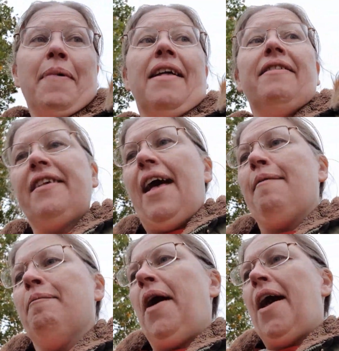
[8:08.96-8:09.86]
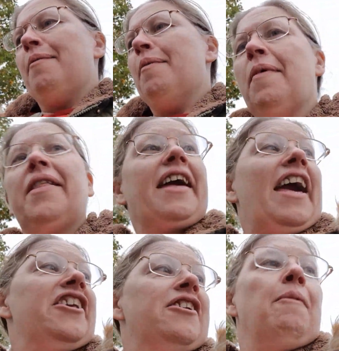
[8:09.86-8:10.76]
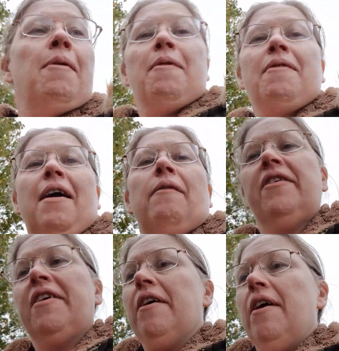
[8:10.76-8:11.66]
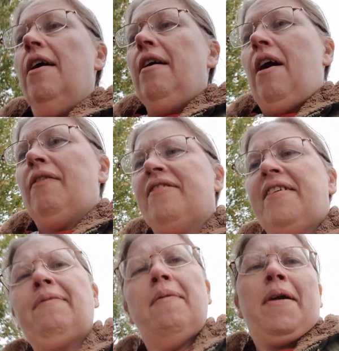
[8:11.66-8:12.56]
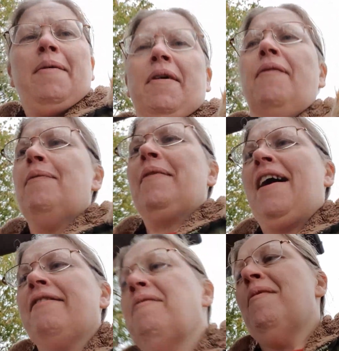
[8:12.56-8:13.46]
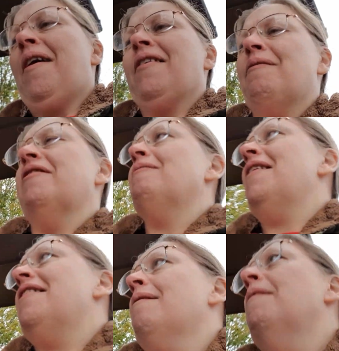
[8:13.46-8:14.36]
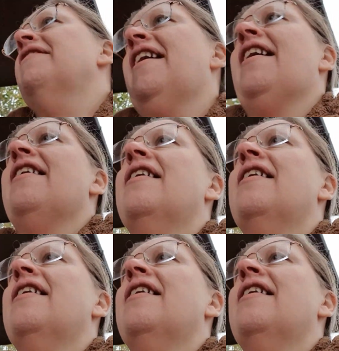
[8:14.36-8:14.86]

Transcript: Ben's and my medication. We went round after sleep and picked it up from Dad's. We went round. It wasn't ready then, was it?